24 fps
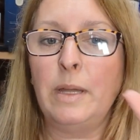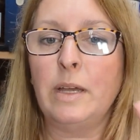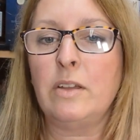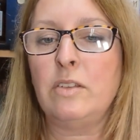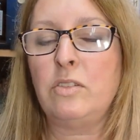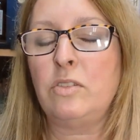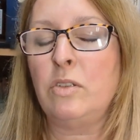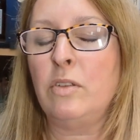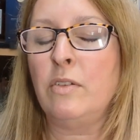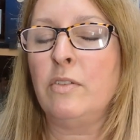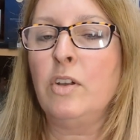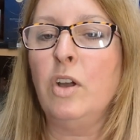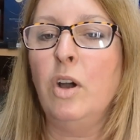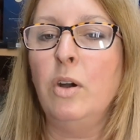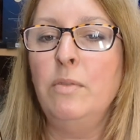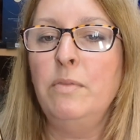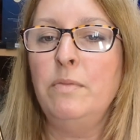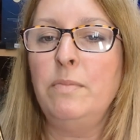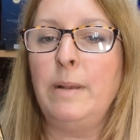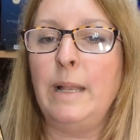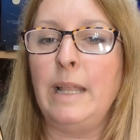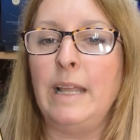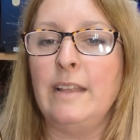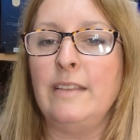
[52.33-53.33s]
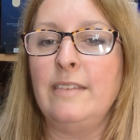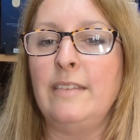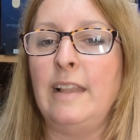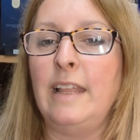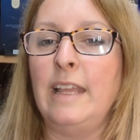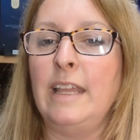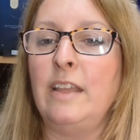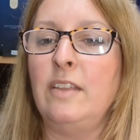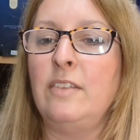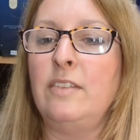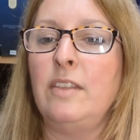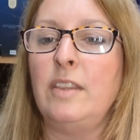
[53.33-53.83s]
sort of complex
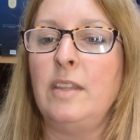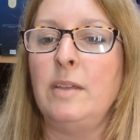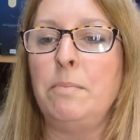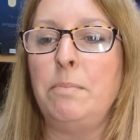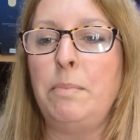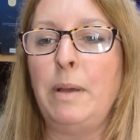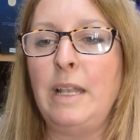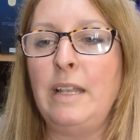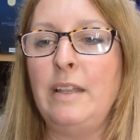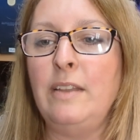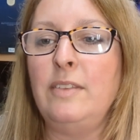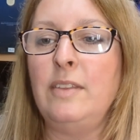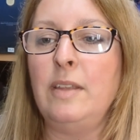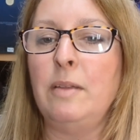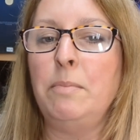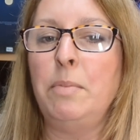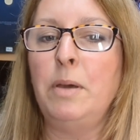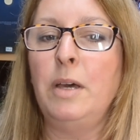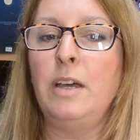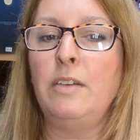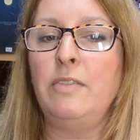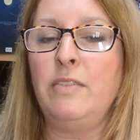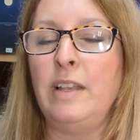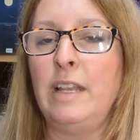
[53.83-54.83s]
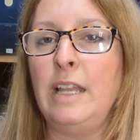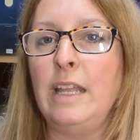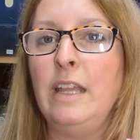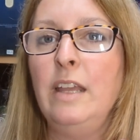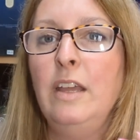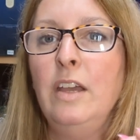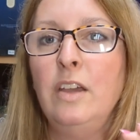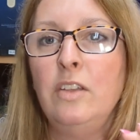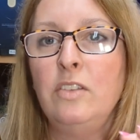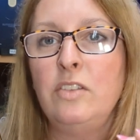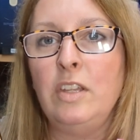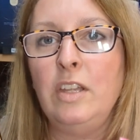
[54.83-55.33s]
layers that balance it perfectly.
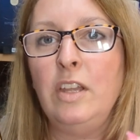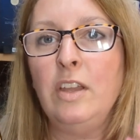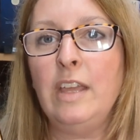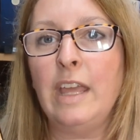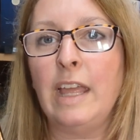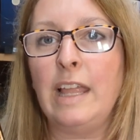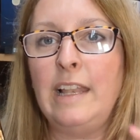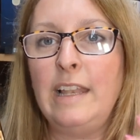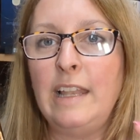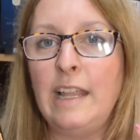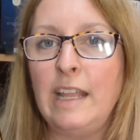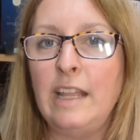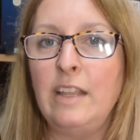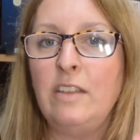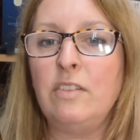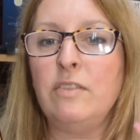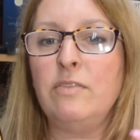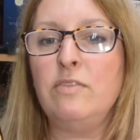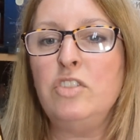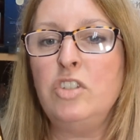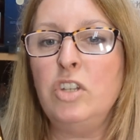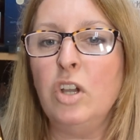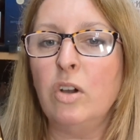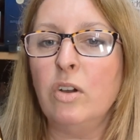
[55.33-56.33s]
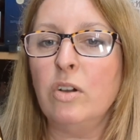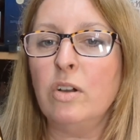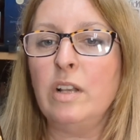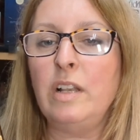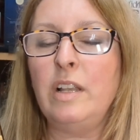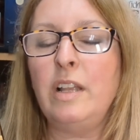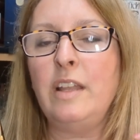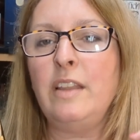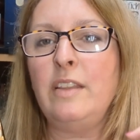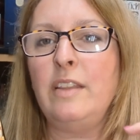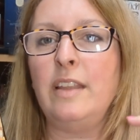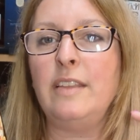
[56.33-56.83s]
So you get layers of
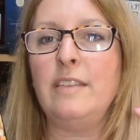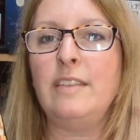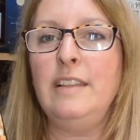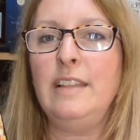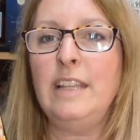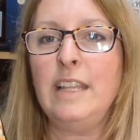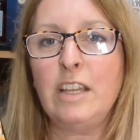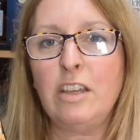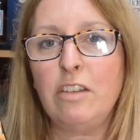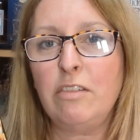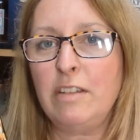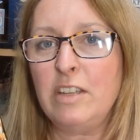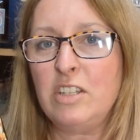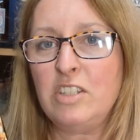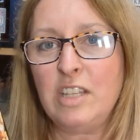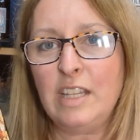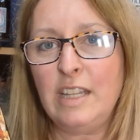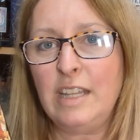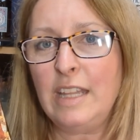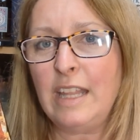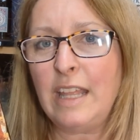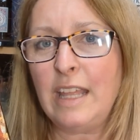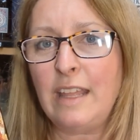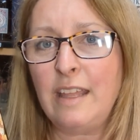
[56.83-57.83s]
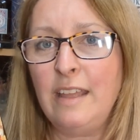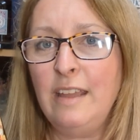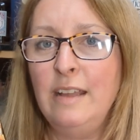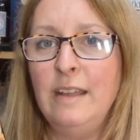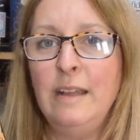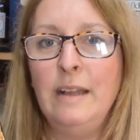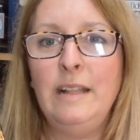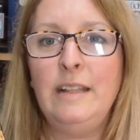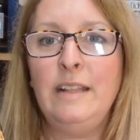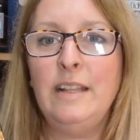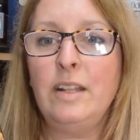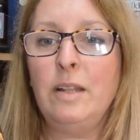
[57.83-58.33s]
chocolate, there's licorice in there,
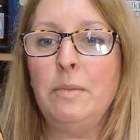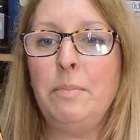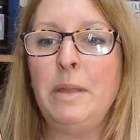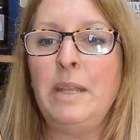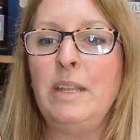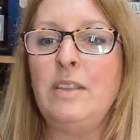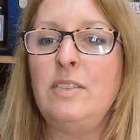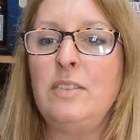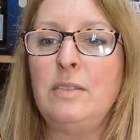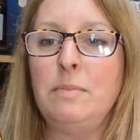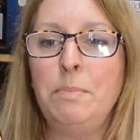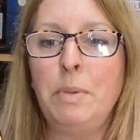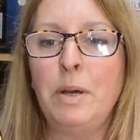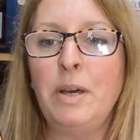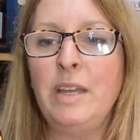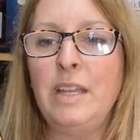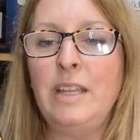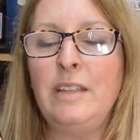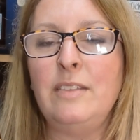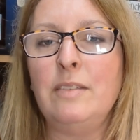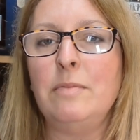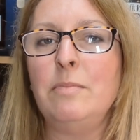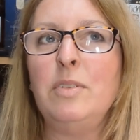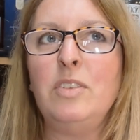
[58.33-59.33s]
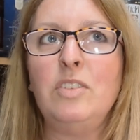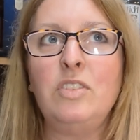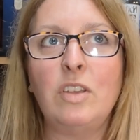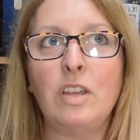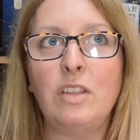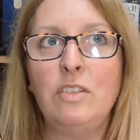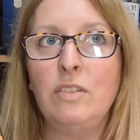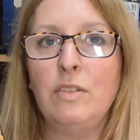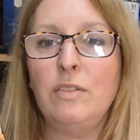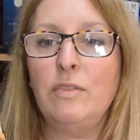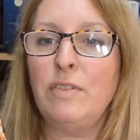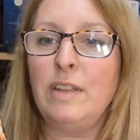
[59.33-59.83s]
a little bit of spice, some
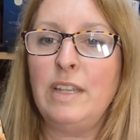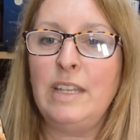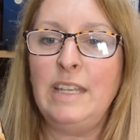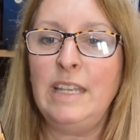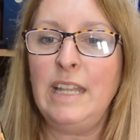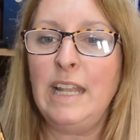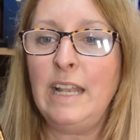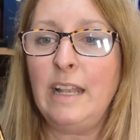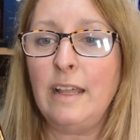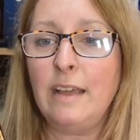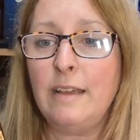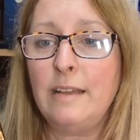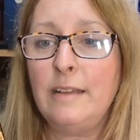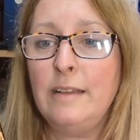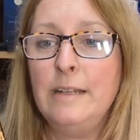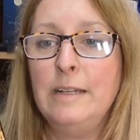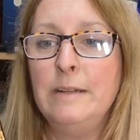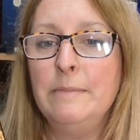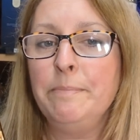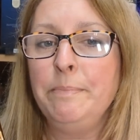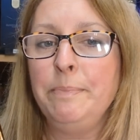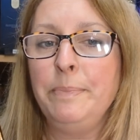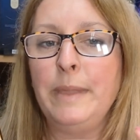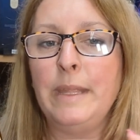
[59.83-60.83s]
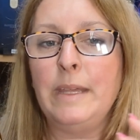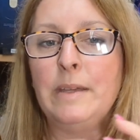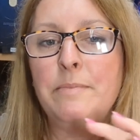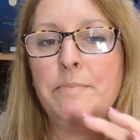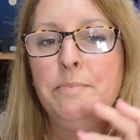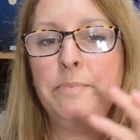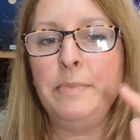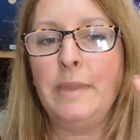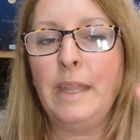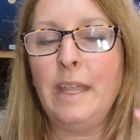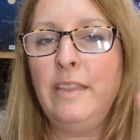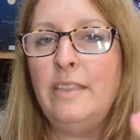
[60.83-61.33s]
subtle vanilla, and
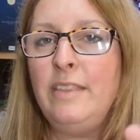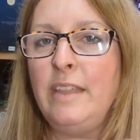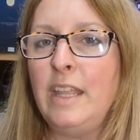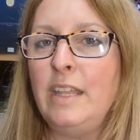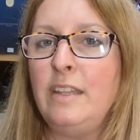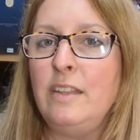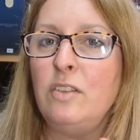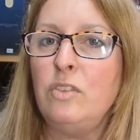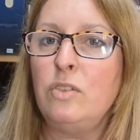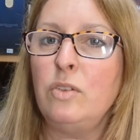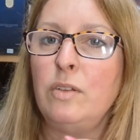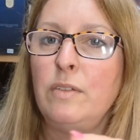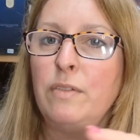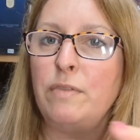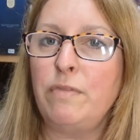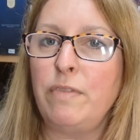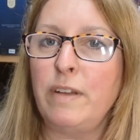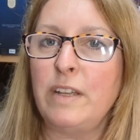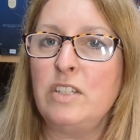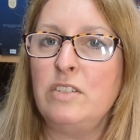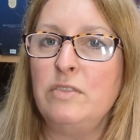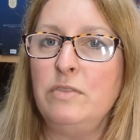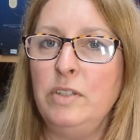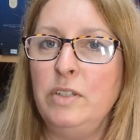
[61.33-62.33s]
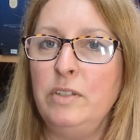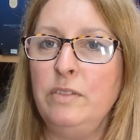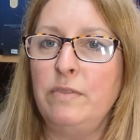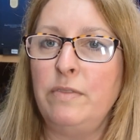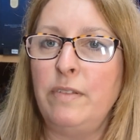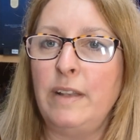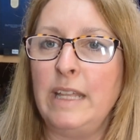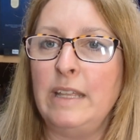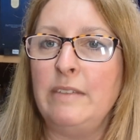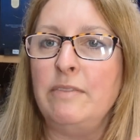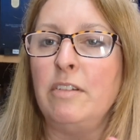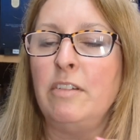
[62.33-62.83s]
then the sort of fresh fruit
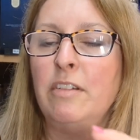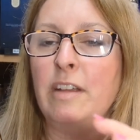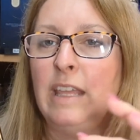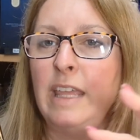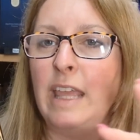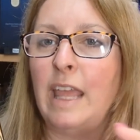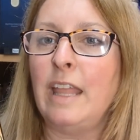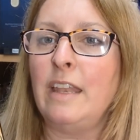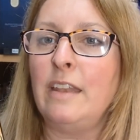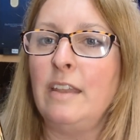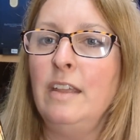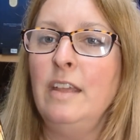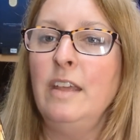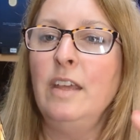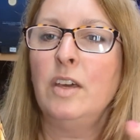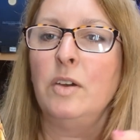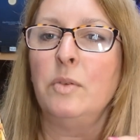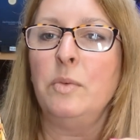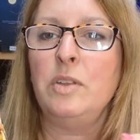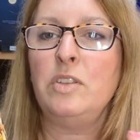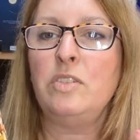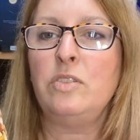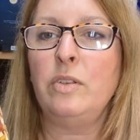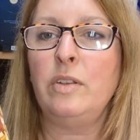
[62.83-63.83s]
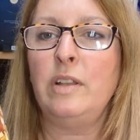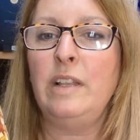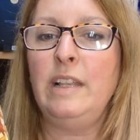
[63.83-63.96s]
flavour again, which sort